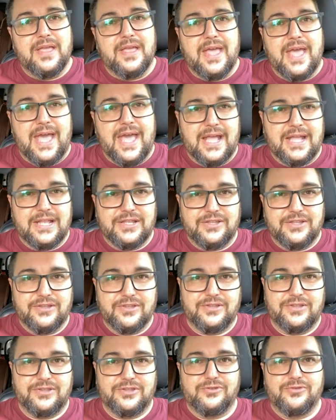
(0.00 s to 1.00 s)
and
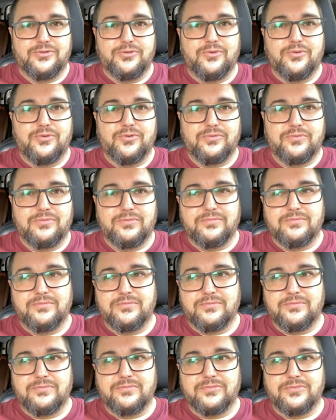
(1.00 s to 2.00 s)
you
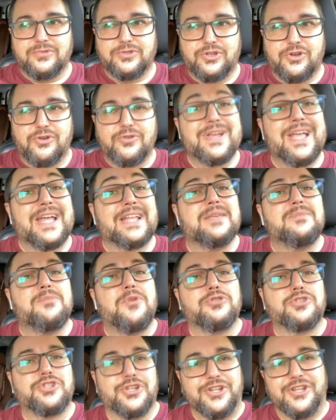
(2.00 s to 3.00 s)
don't get
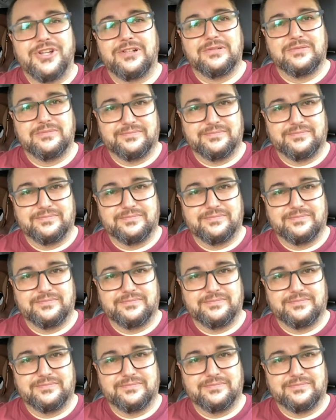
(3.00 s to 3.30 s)
emotional.